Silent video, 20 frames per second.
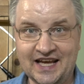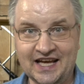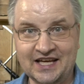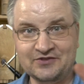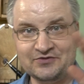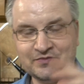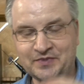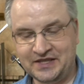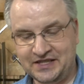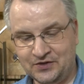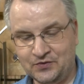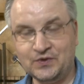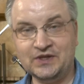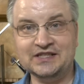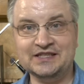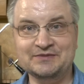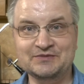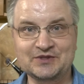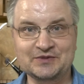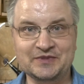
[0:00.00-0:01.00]
Hi everybody,
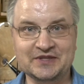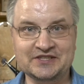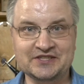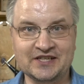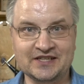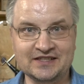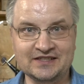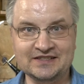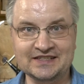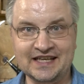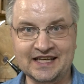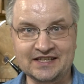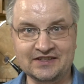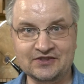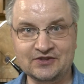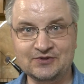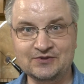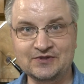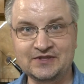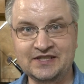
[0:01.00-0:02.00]
welcome to my channel,
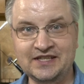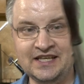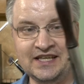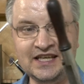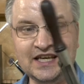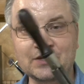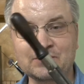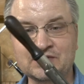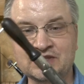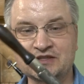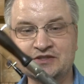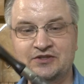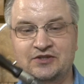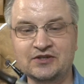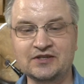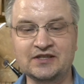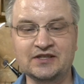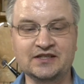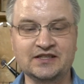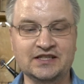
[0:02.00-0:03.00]
and today I want to
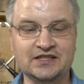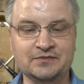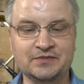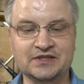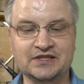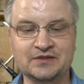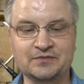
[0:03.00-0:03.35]
talk a little bit